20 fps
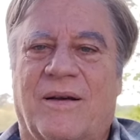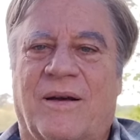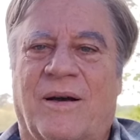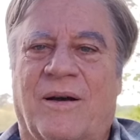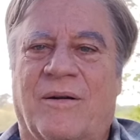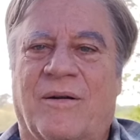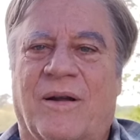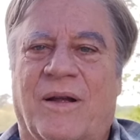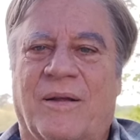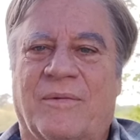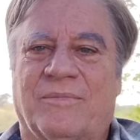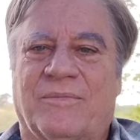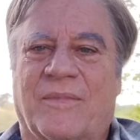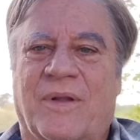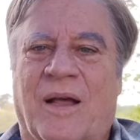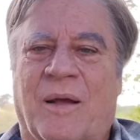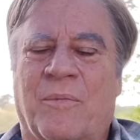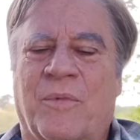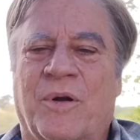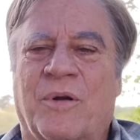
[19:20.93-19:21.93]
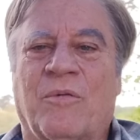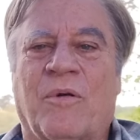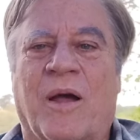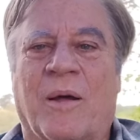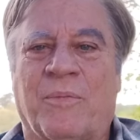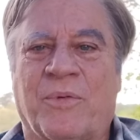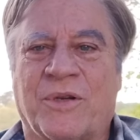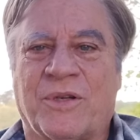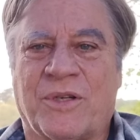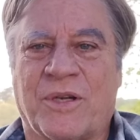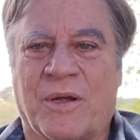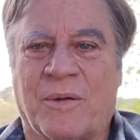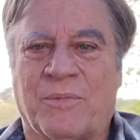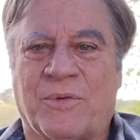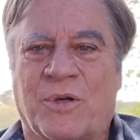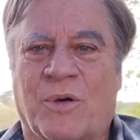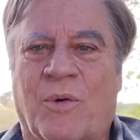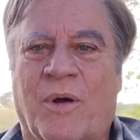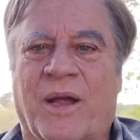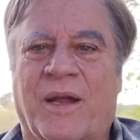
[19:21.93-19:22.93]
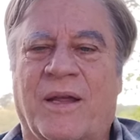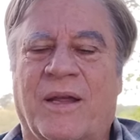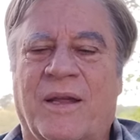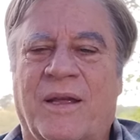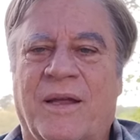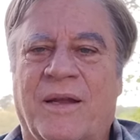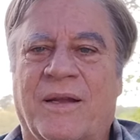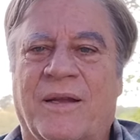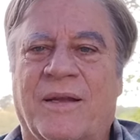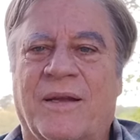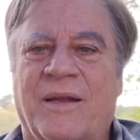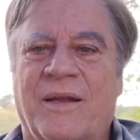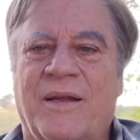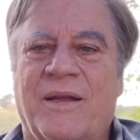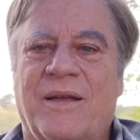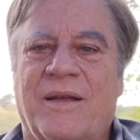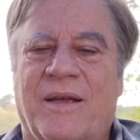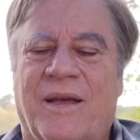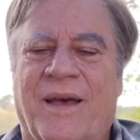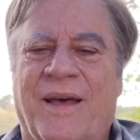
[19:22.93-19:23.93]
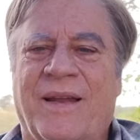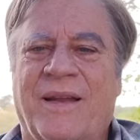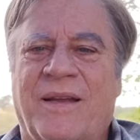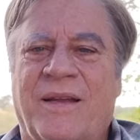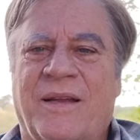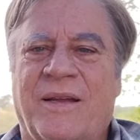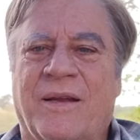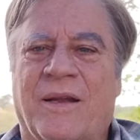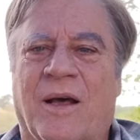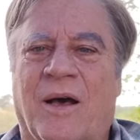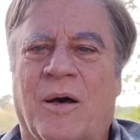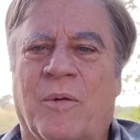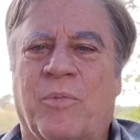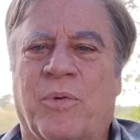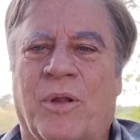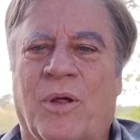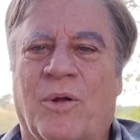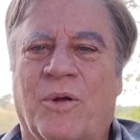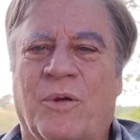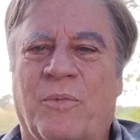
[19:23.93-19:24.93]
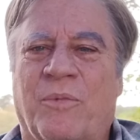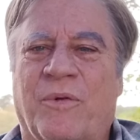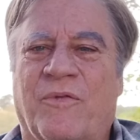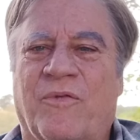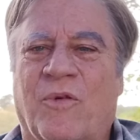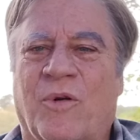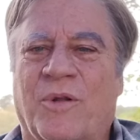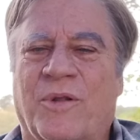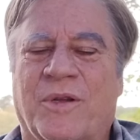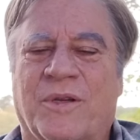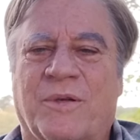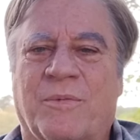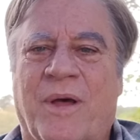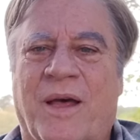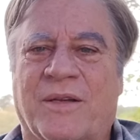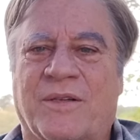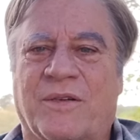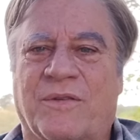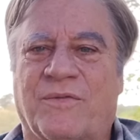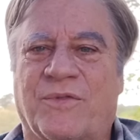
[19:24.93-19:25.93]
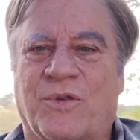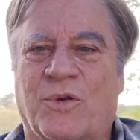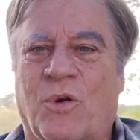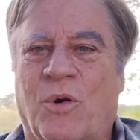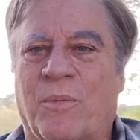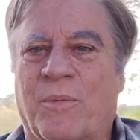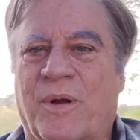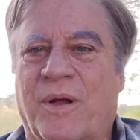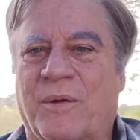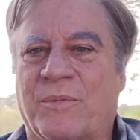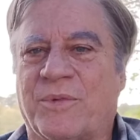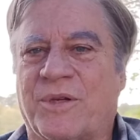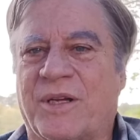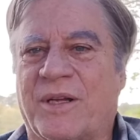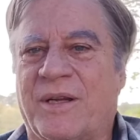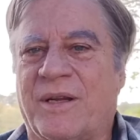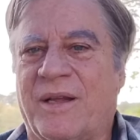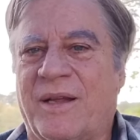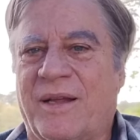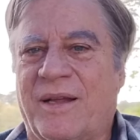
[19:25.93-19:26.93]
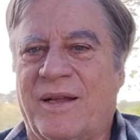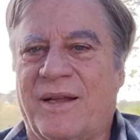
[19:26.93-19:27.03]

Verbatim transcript: All right, I'm going to wrap this up so I can get it edited and uploaded before this massive storm comes in,